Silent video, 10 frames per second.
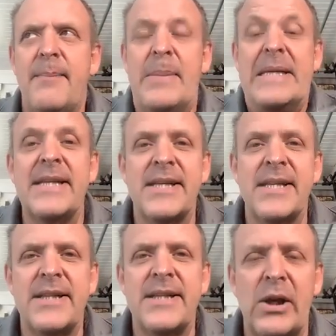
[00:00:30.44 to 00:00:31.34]

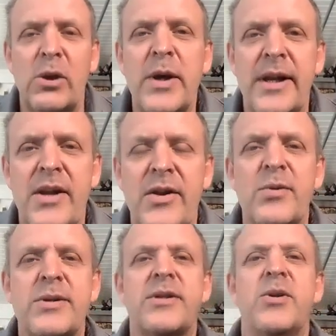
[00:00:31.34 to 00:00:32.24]
businesses and look at it in
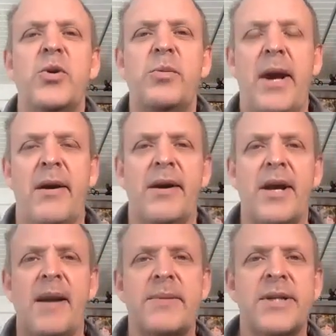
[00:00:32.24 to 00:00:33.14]
those two
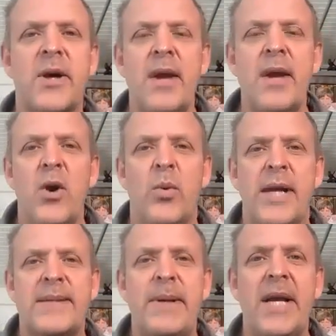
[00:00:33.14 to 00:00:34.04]
paradigms. So when I
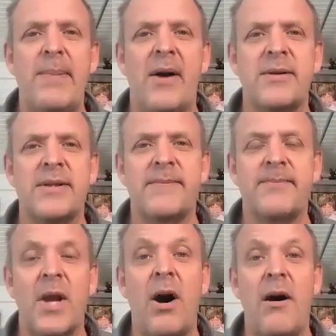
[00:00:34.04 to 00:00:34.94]
speak about
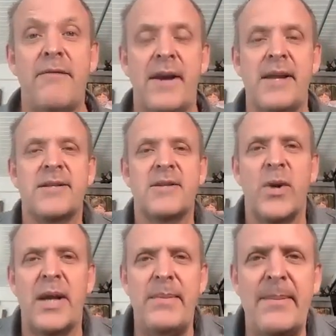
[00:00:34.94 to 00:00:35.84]
offense,
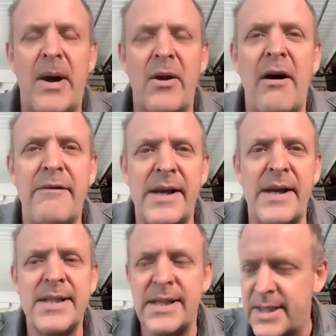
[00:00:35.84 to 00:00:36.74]
what I mean about
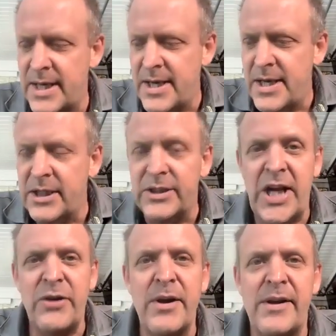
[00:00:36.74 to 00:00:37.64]
offense is
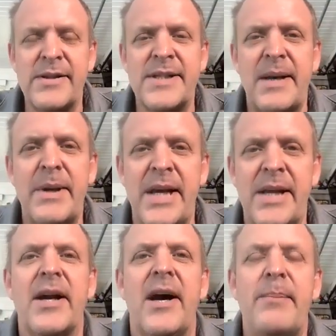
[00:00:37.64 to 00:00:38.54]
generally there's somebody in
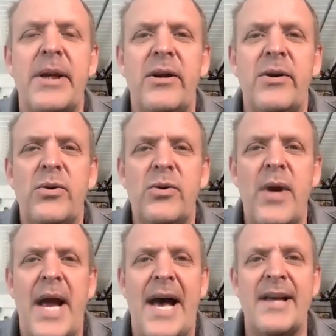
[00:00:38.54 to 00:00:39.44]
the company who
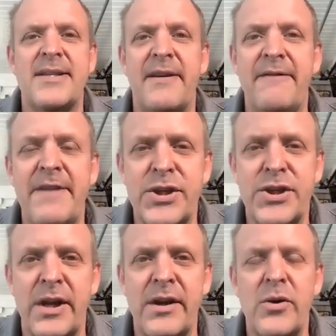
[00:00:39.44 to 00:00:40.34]
has a
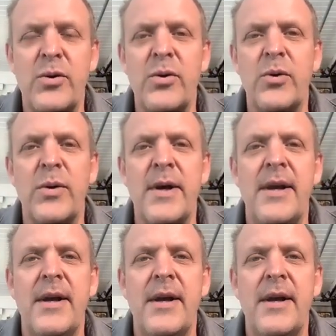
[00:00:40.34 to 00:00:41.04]
vision, who